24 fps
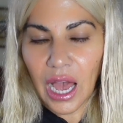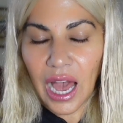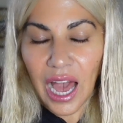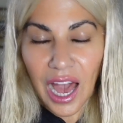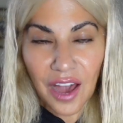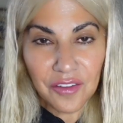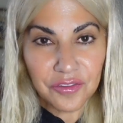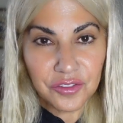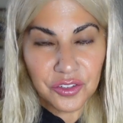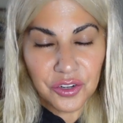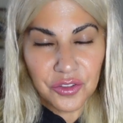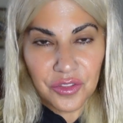
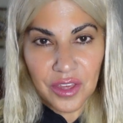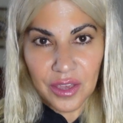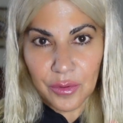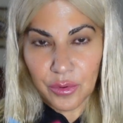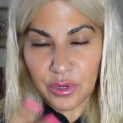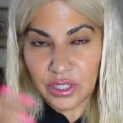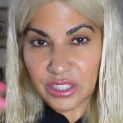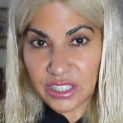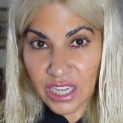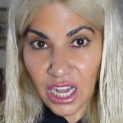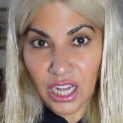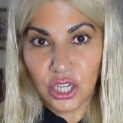after they
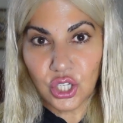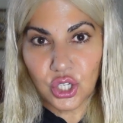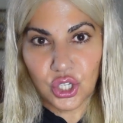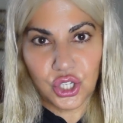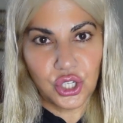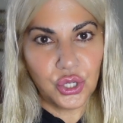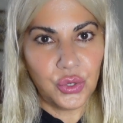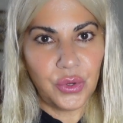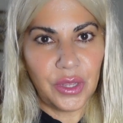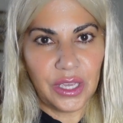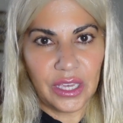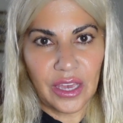were done
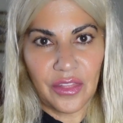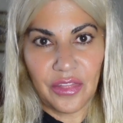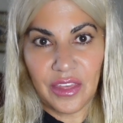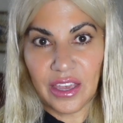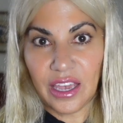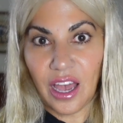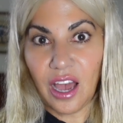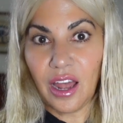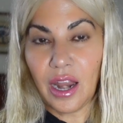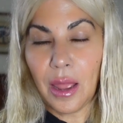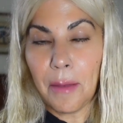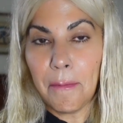shooting and they
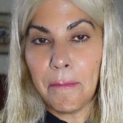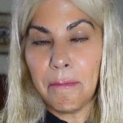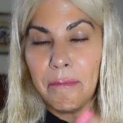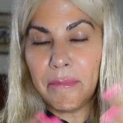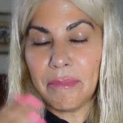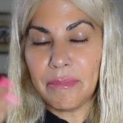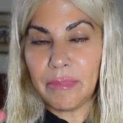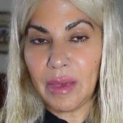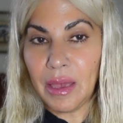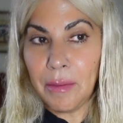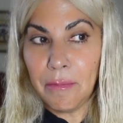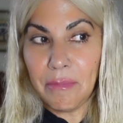got
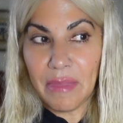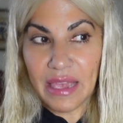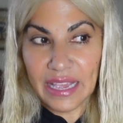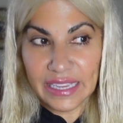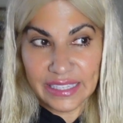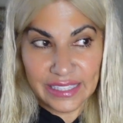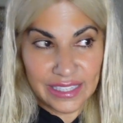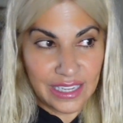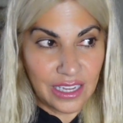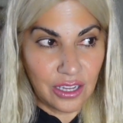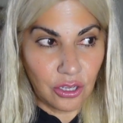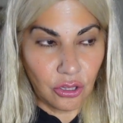
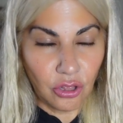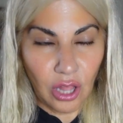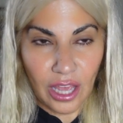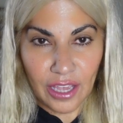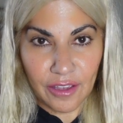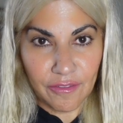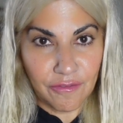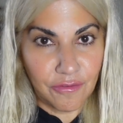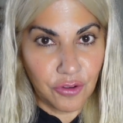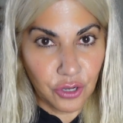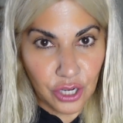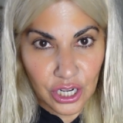amazing
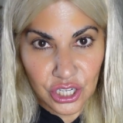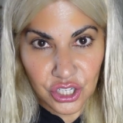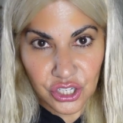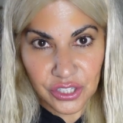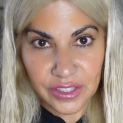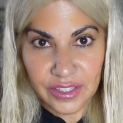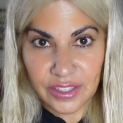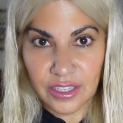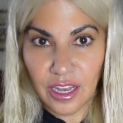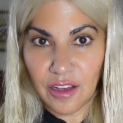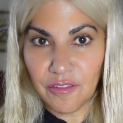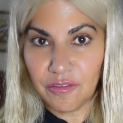like footage and
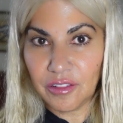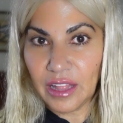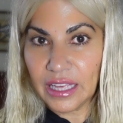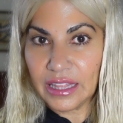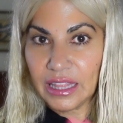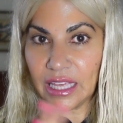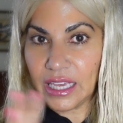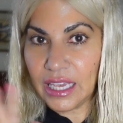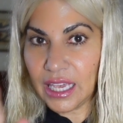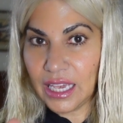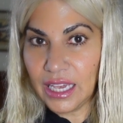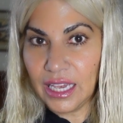stuff like
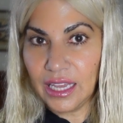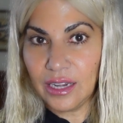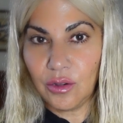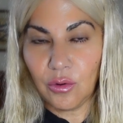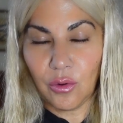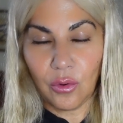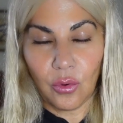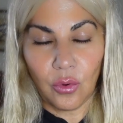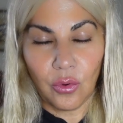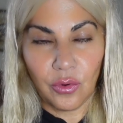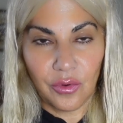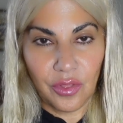the kid
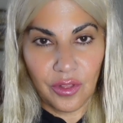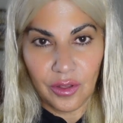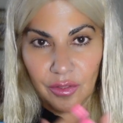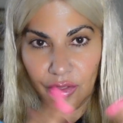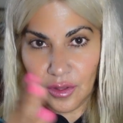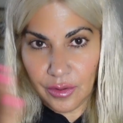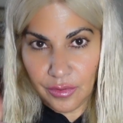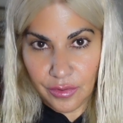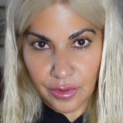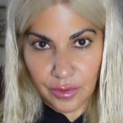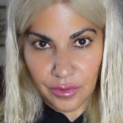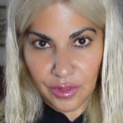or the,
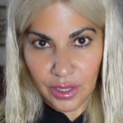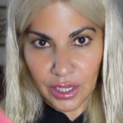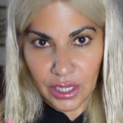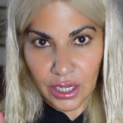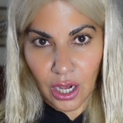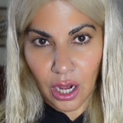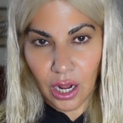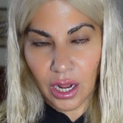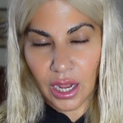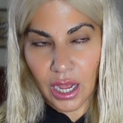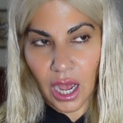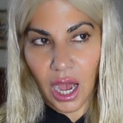the, the, the
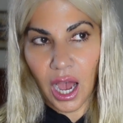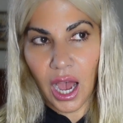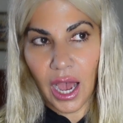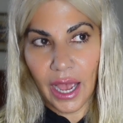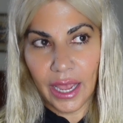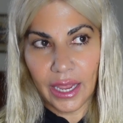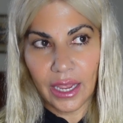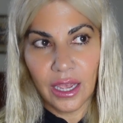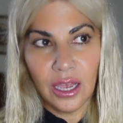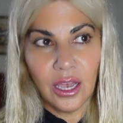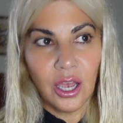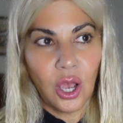young
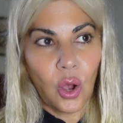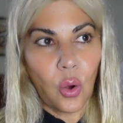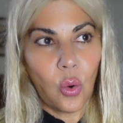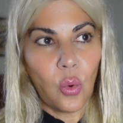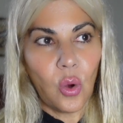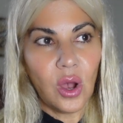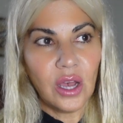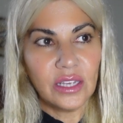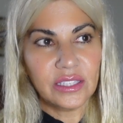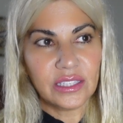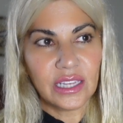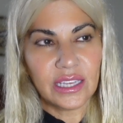guy
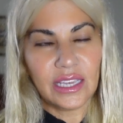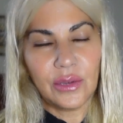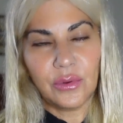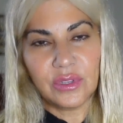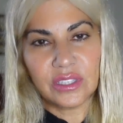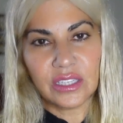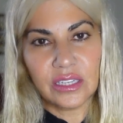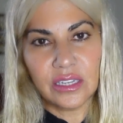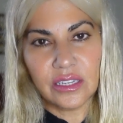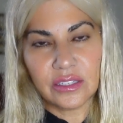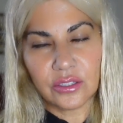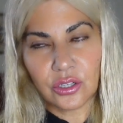was like he
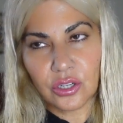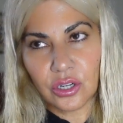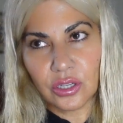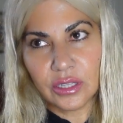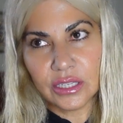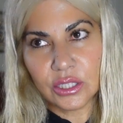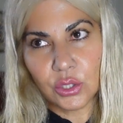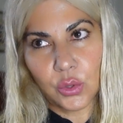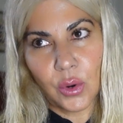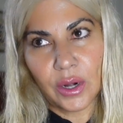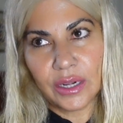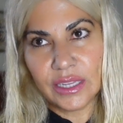was in his
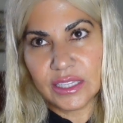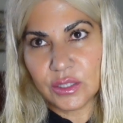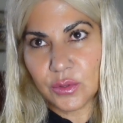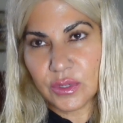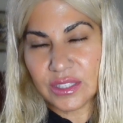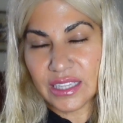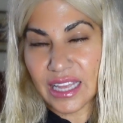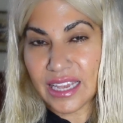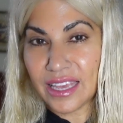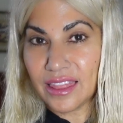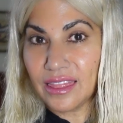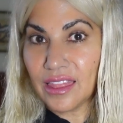early 20s
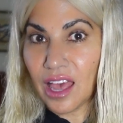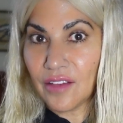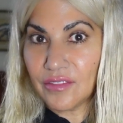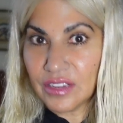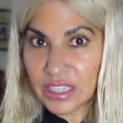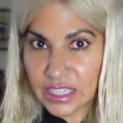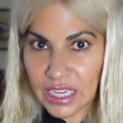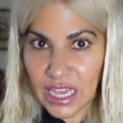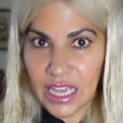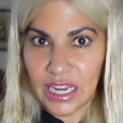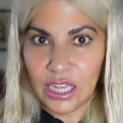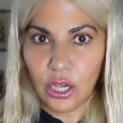was like
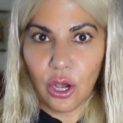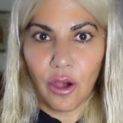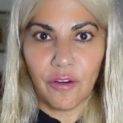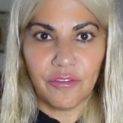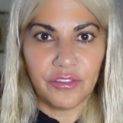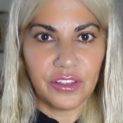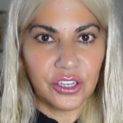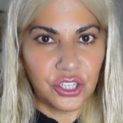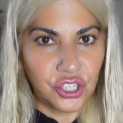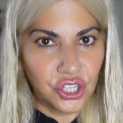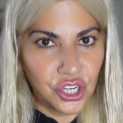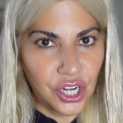levitating
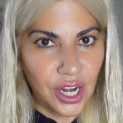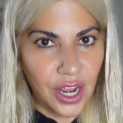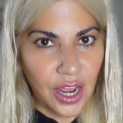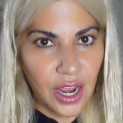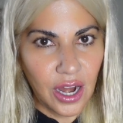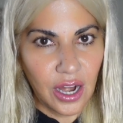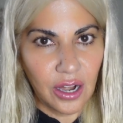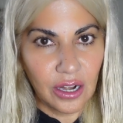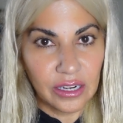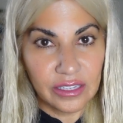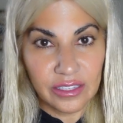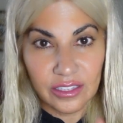off the
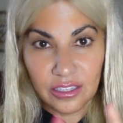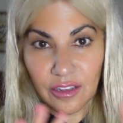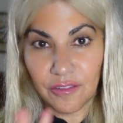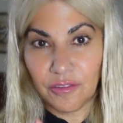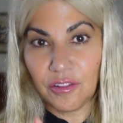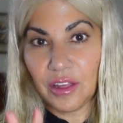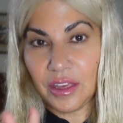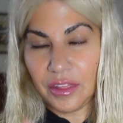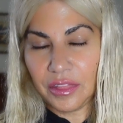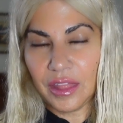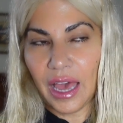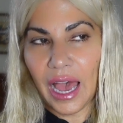chair stuff
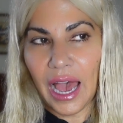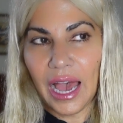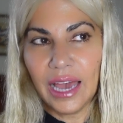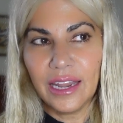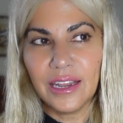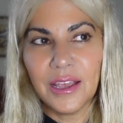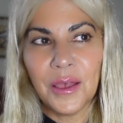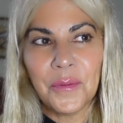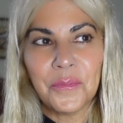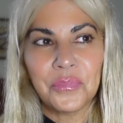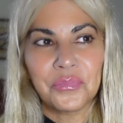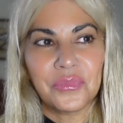like
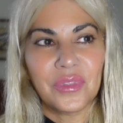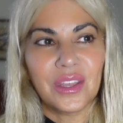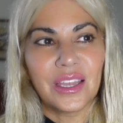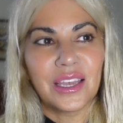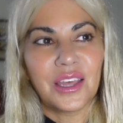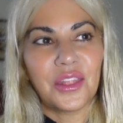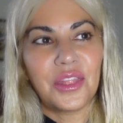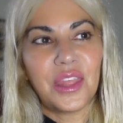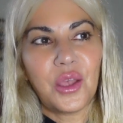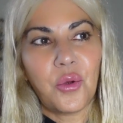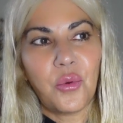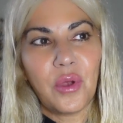that
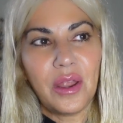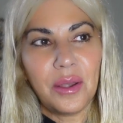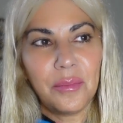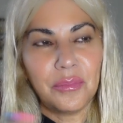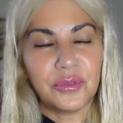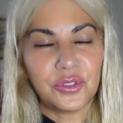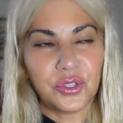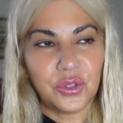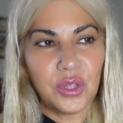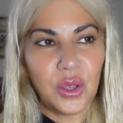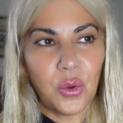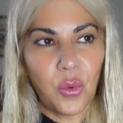they went
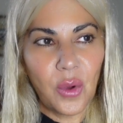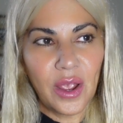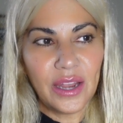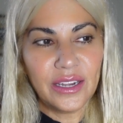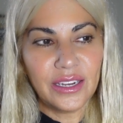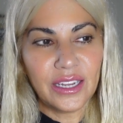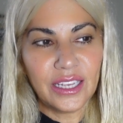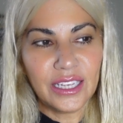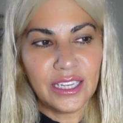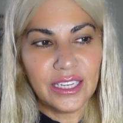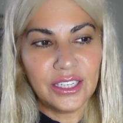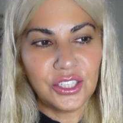they
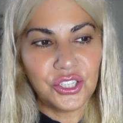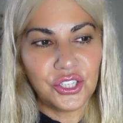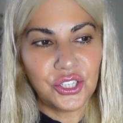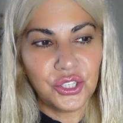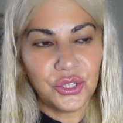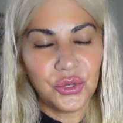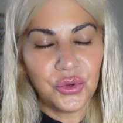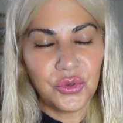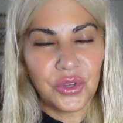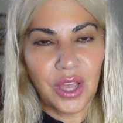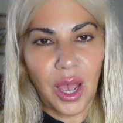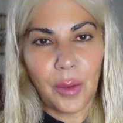went
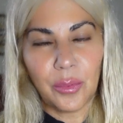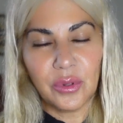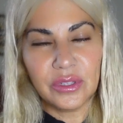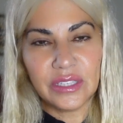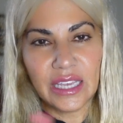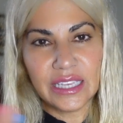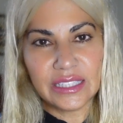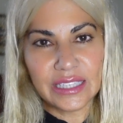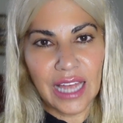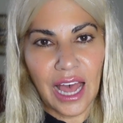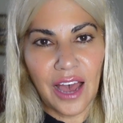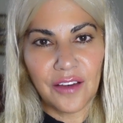into a couple
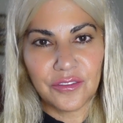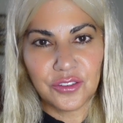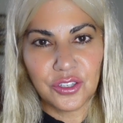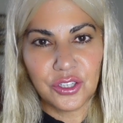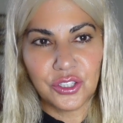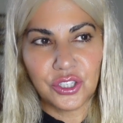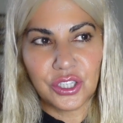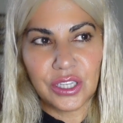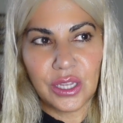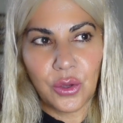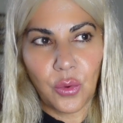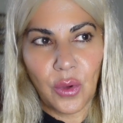days after
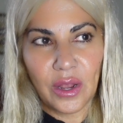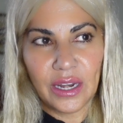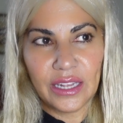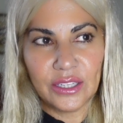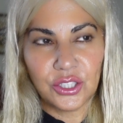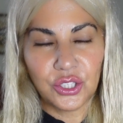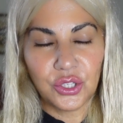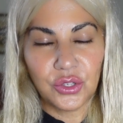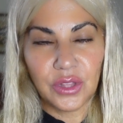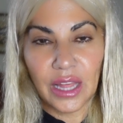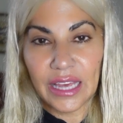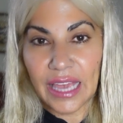they went
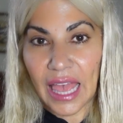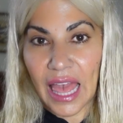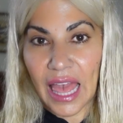into like